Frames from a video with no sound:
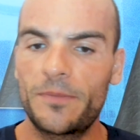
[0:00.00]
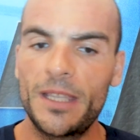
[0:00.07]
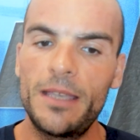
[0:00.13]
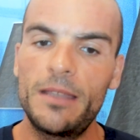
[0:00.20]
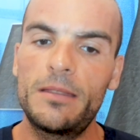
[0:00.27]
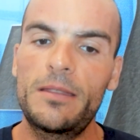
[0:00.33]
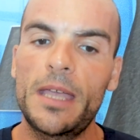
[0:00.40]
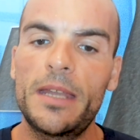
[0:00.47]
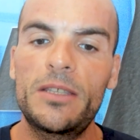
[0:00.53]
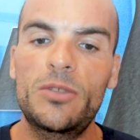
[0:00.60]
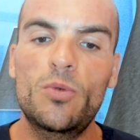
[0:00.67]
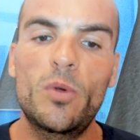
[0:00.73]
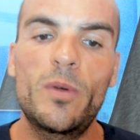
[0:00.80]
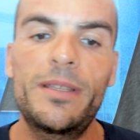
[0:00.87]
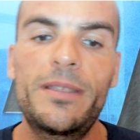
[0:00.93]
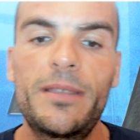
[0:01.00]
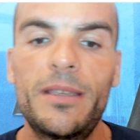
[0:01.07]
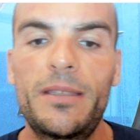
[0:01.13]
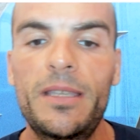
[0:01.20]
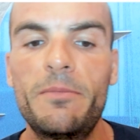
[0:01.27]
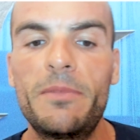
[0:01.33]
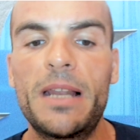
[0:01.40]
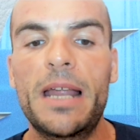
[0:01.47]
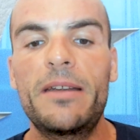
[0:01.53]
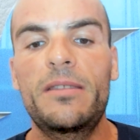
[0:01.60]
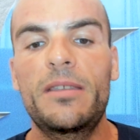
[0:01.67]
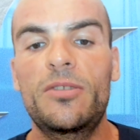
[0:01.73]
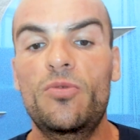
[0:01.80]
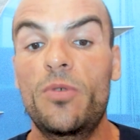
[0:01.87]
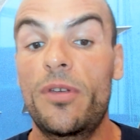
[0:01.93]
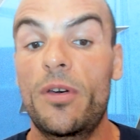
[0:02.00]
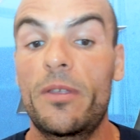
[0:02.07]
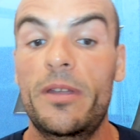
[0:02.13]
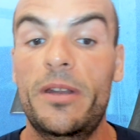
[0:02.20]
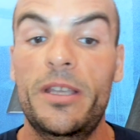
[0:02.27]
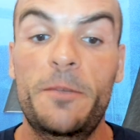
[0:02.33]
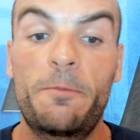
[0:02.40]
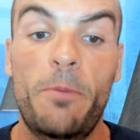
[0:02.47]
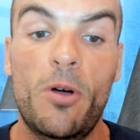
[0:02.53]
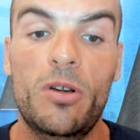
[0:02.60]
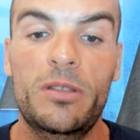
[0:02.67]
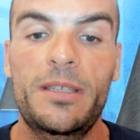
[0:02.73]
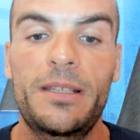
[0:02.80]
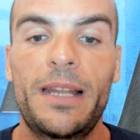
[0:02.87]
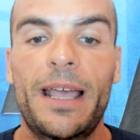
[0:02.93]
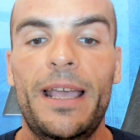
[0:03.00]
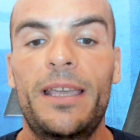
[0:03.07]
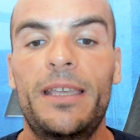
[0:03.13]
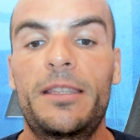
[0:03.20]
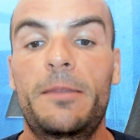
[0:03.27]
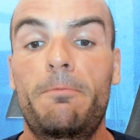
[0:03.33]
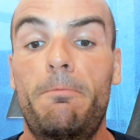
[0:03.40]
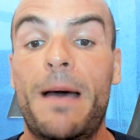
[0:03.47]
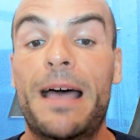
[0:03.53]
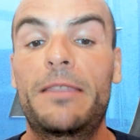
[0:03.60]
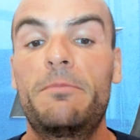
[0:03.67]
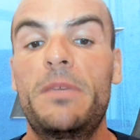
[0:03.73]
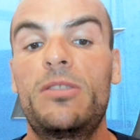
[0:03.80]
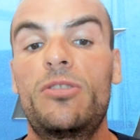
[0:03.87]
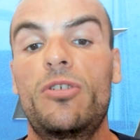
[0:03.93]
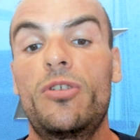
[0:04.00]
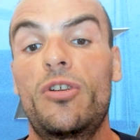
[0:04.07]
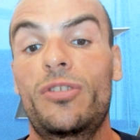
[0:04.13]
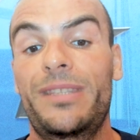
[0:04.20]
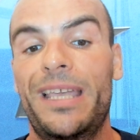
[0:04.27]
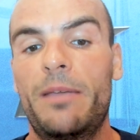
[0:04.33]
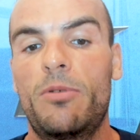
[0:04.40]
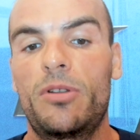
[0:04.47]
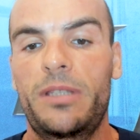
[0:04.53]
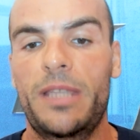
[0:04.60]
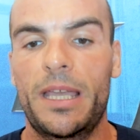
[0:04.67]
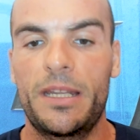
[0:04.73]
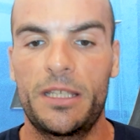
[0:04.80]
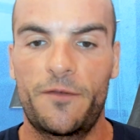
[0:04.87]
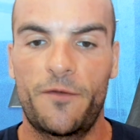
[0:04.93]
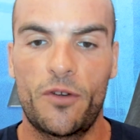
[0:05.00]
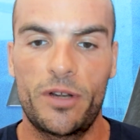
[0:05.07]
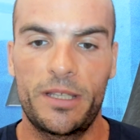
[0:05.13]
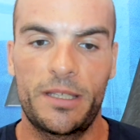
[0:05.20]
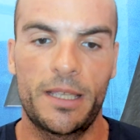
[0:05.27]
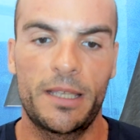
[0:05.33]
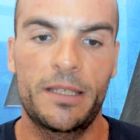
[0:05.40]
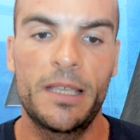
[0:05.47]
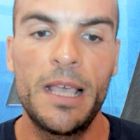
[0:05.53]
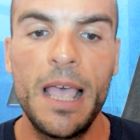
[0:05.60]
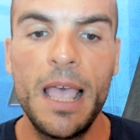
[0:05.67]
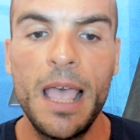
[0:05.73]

In tennis, we will see similarities with other sports like badminton or table tennis, for instance.